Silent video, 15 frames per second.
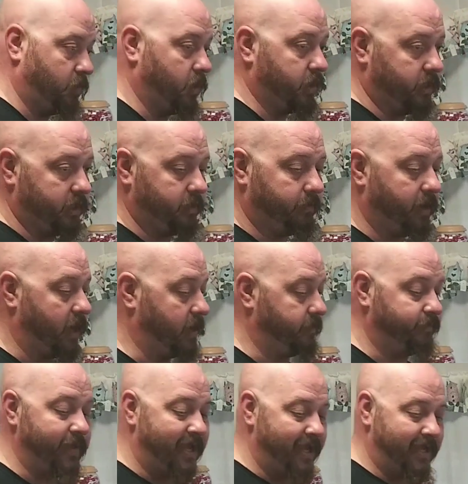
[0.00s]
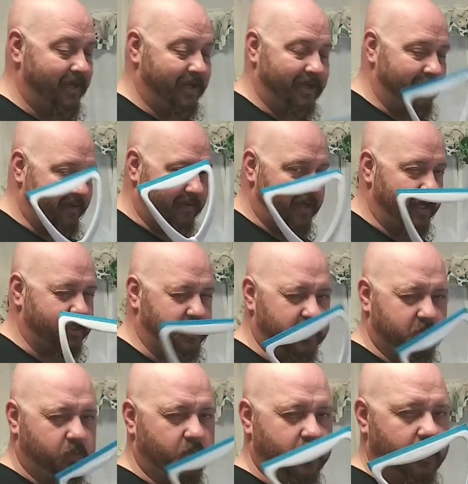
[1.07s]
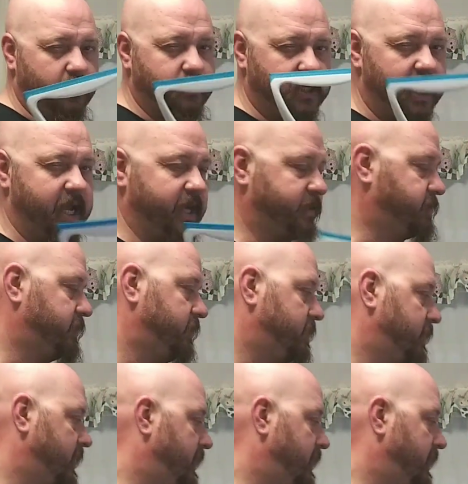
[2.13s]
your water at the bottom. That's just one of those extras